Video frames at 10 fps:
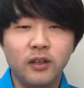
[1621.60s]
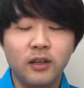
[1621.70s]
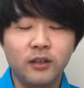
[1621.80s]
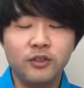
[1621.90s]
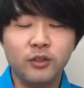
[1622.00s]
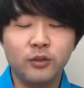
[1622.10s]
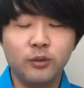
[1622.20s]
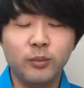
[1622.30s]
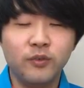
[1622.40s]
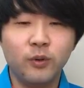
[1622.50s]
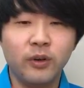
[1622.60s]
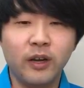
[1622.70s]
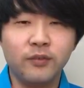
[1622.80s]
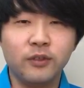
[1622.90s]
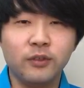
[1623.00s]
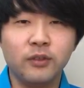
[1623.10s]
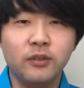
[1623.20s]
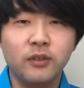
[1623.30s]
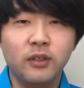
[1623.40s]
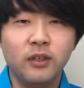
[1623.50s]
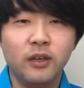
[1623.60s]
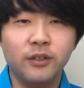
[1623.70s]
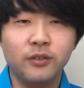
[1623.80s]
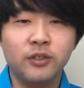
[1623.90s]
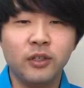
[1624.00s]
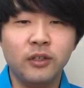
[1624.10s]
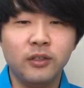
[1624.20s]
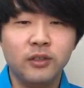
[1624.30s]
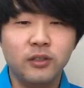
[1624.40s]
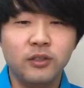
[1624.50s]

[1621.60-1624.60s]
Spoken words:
and also before and after your studies.